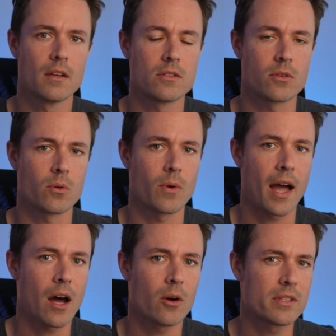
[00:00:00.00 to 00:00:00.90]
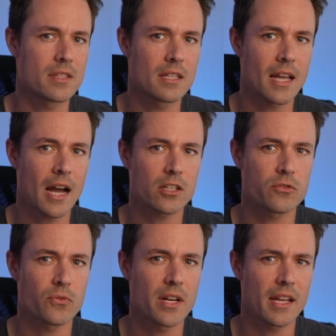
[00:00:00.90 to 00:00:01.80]
So how is the
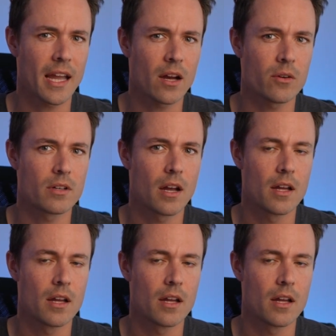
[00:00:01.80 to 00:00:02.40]
tax-free account